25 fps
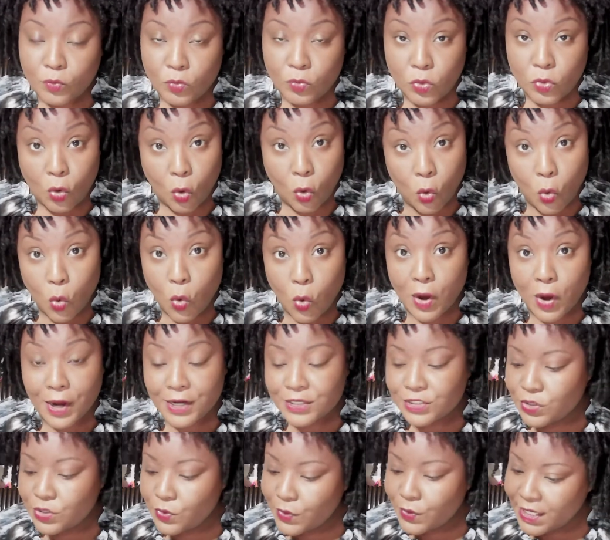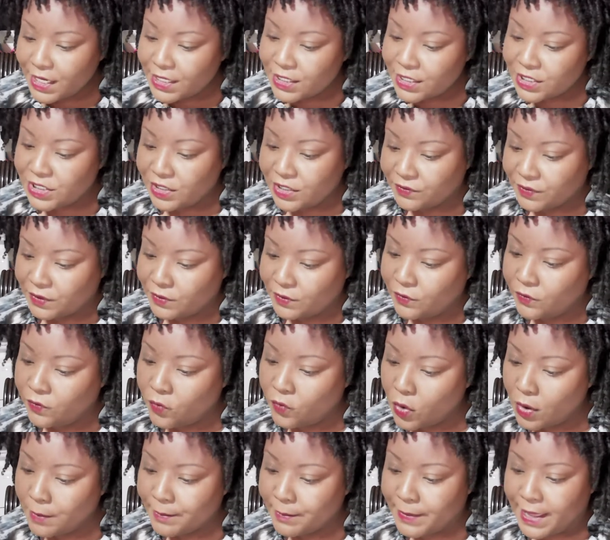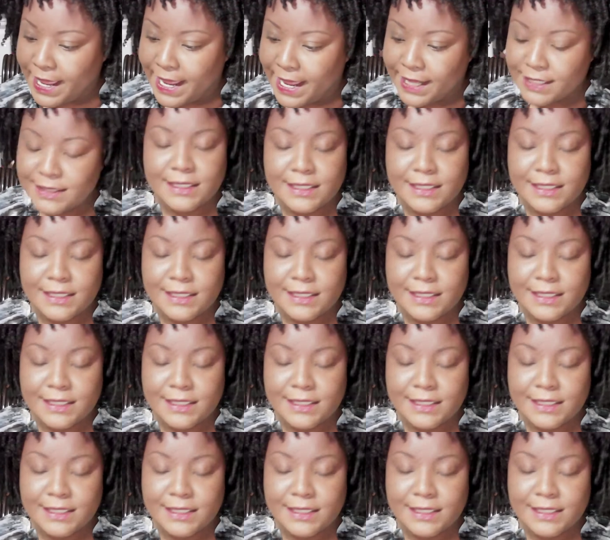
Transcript: or do it in a different format